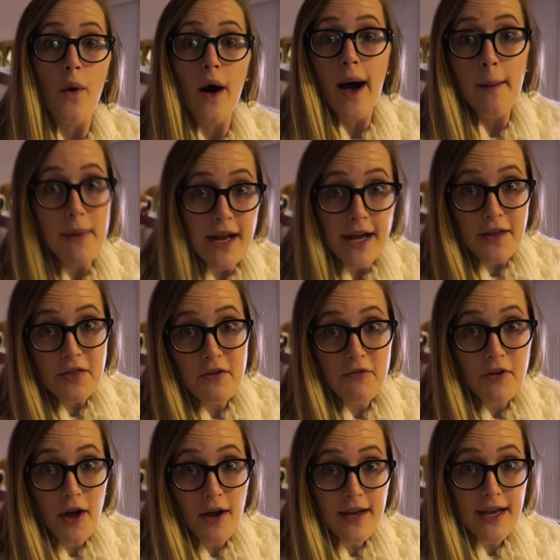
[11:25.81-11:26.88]
Well, I'm gonna end the
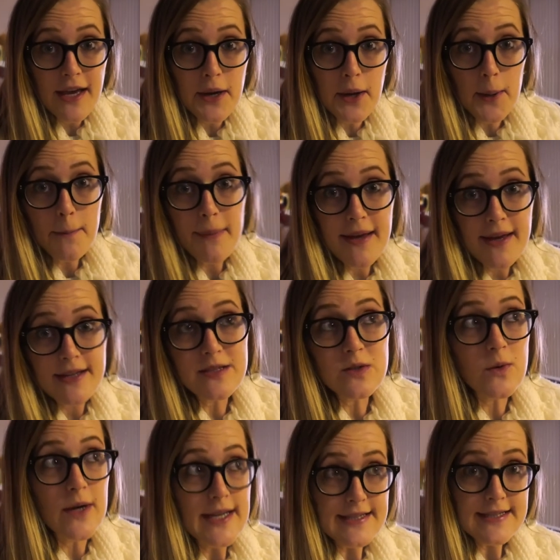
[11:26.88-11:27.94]
vlog here because
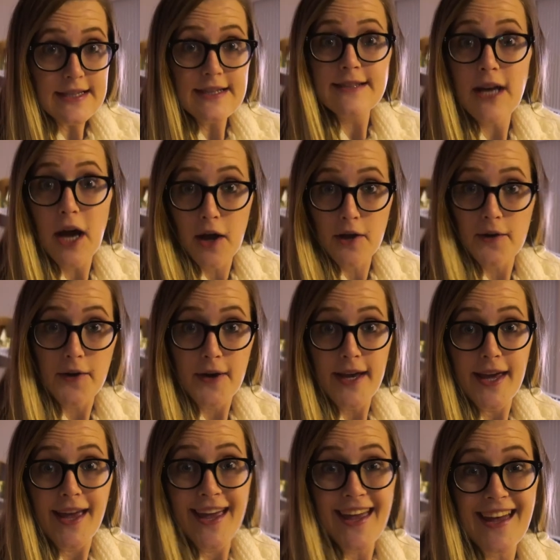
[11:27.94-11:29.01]
Grayson is
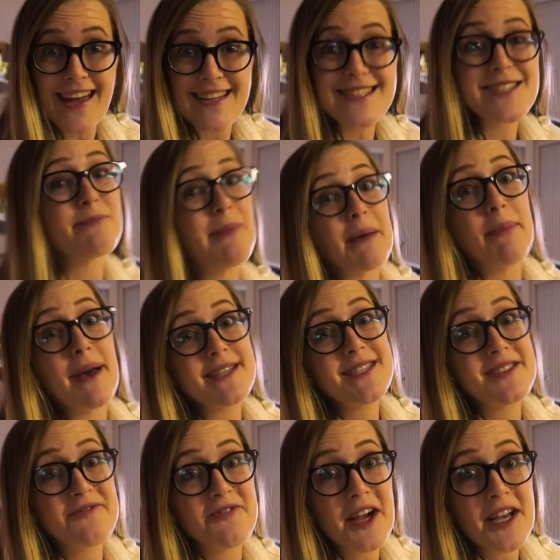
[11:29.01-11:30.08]
hungry and my
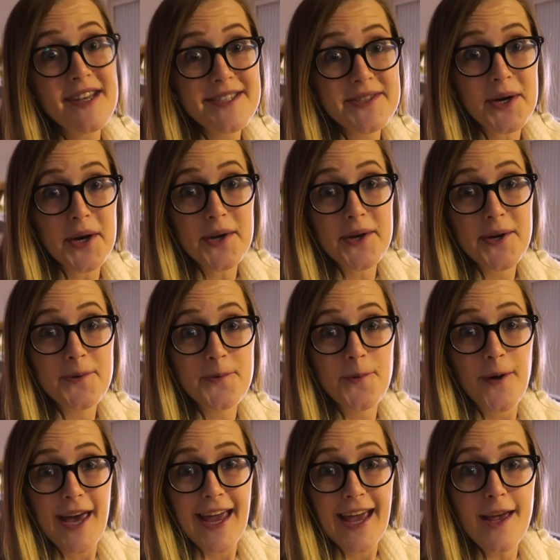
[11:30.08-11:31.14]
best friend is on her
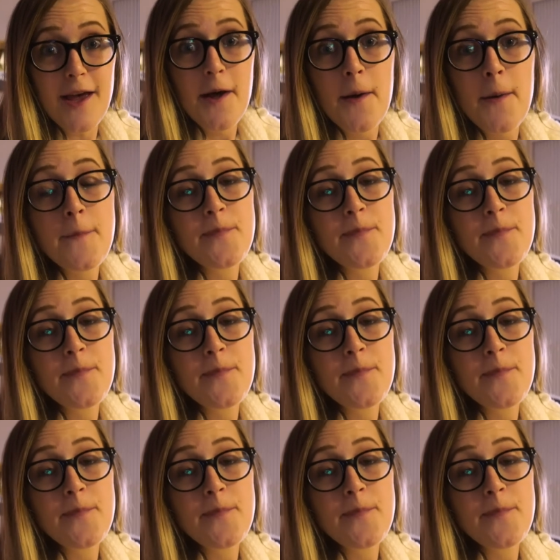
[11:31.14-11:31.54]
way